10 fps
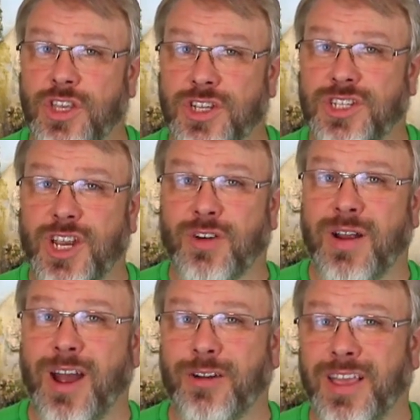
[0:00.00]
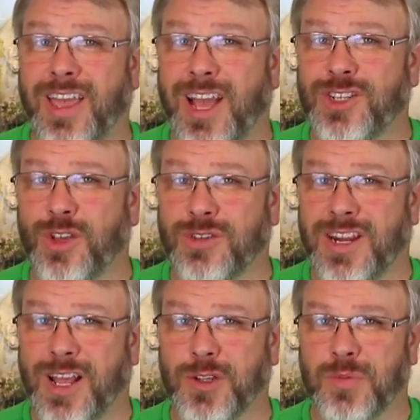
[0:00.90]
that you stick around and catch those
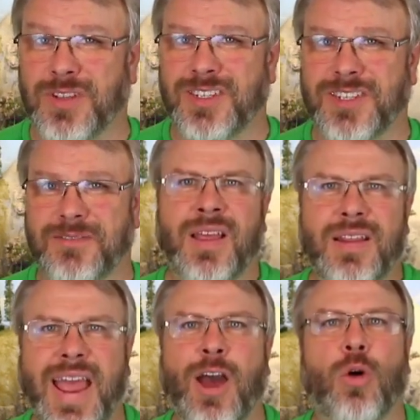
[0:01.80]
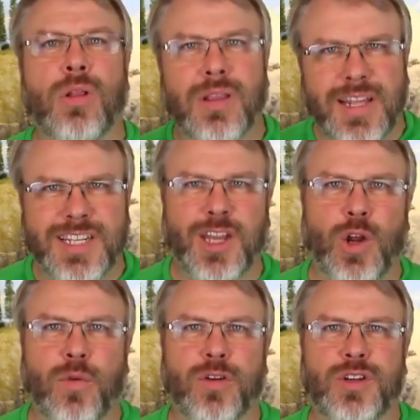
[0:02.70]
announcements. Now, let's get
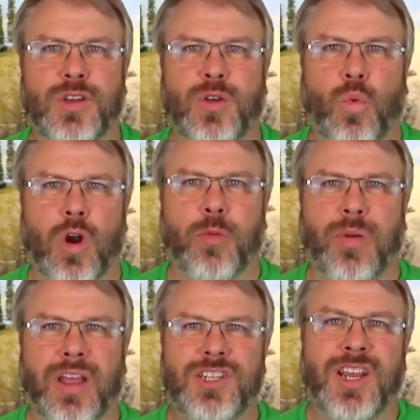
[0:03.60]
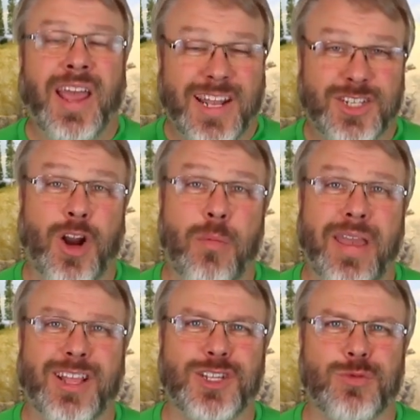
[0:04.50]
over to the workbench and start
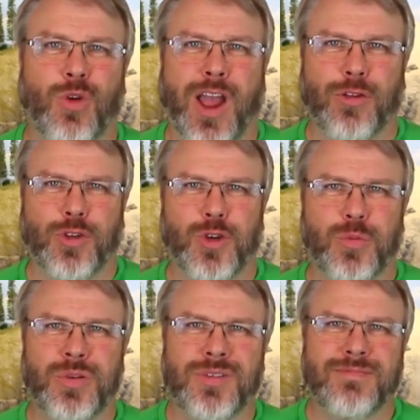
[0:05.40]
making some ground goop.